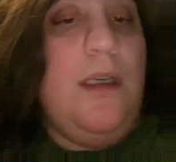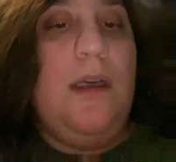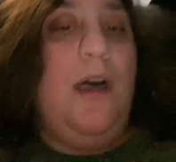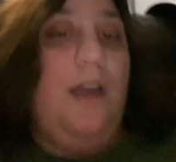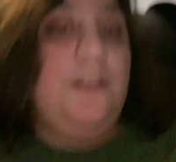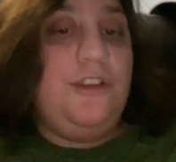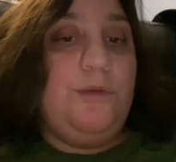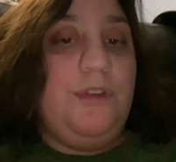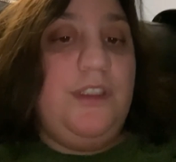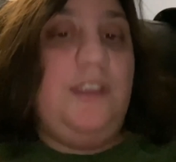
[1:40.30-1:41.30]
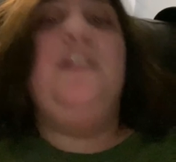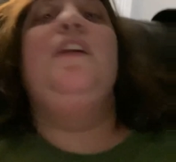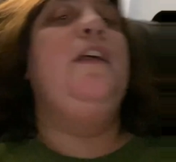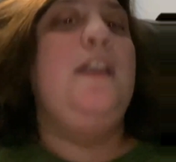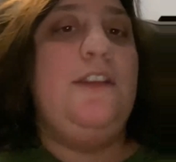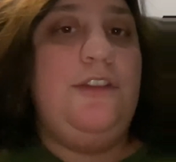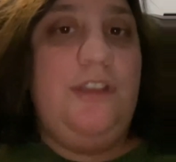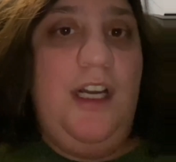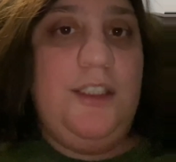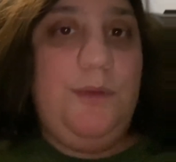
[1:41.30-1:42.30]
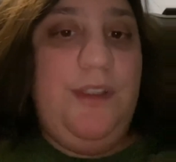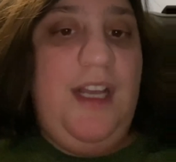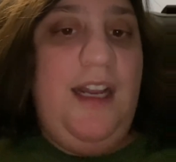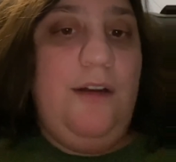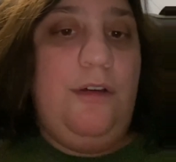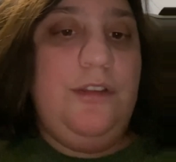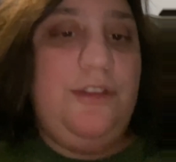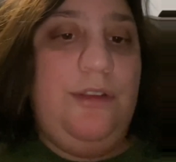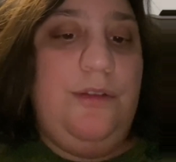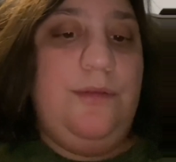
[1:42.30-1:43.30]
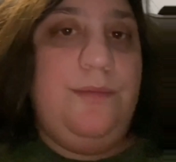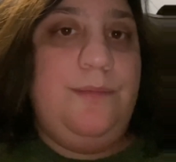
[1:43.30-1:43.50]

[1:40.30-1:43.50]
i just wanted to hit you guys with that also